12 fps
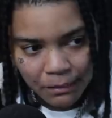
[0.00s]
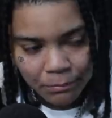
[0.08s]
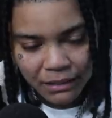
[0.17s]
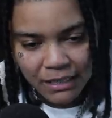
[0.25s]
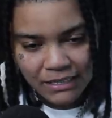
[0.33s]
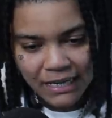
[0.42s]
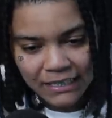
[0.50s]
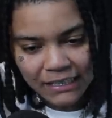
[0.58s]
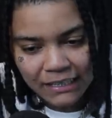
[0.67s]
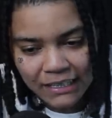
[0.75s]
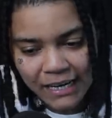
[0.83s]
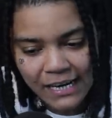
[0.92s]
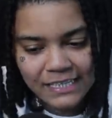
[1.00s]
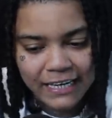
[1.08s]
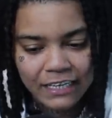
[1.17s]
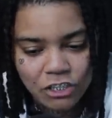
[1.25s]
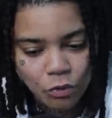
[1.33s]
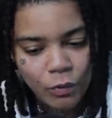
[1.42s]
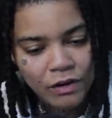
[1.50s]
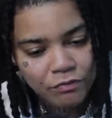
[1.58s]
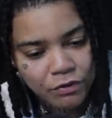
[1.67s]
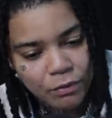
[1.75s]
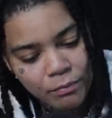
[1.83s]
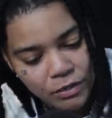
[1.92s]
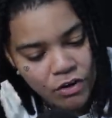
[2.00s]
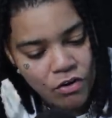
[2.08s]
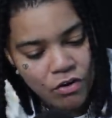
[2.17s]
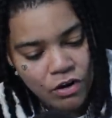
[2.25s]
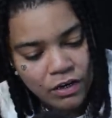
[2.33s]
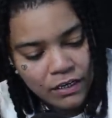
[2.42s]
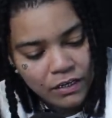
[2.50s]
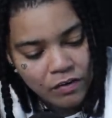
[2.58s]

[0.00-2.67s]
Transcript: Because at the end of the day, it takes away from your,